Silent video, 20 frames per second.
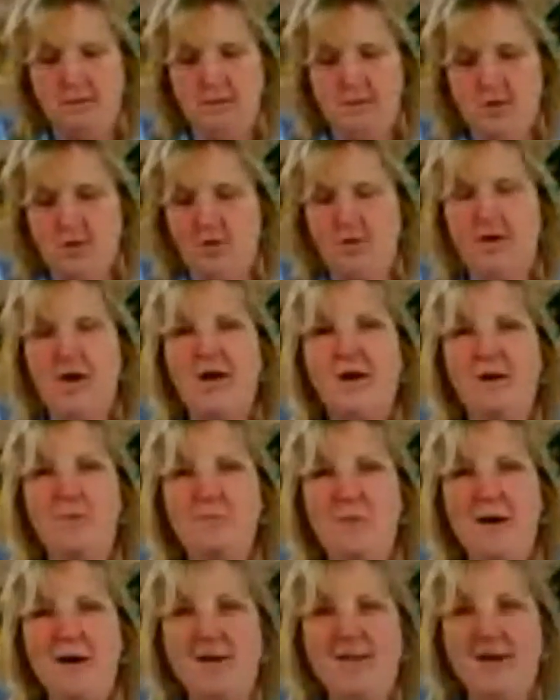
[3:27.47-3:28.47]
so that I can
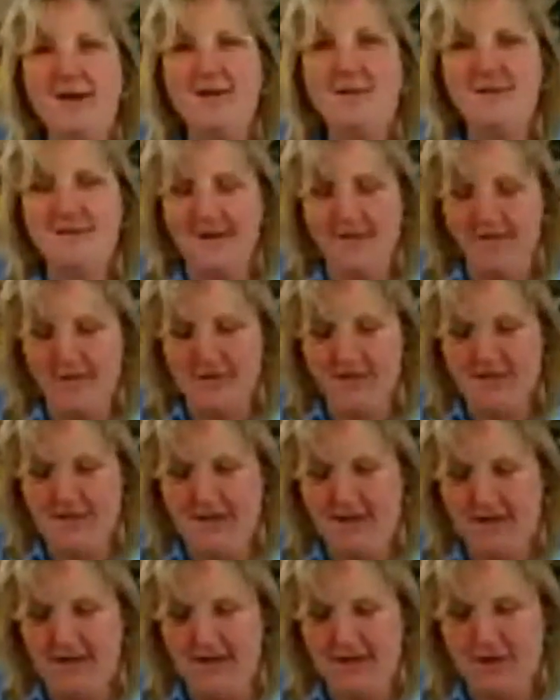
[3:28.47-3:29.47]
make that
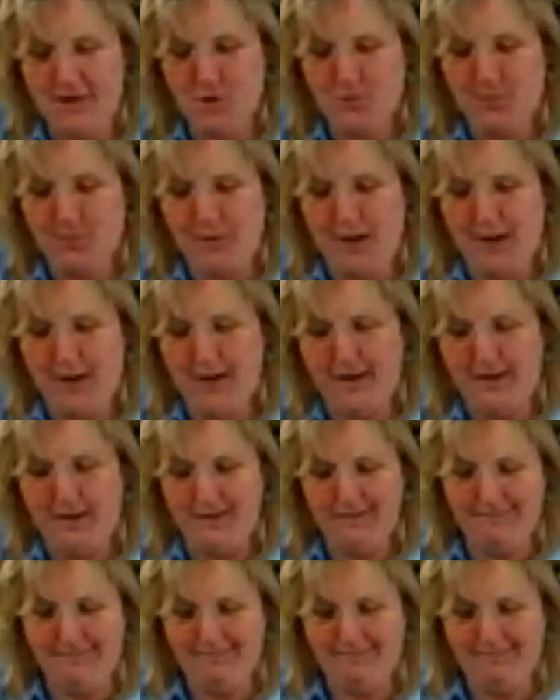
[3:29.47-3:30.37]
17-inch by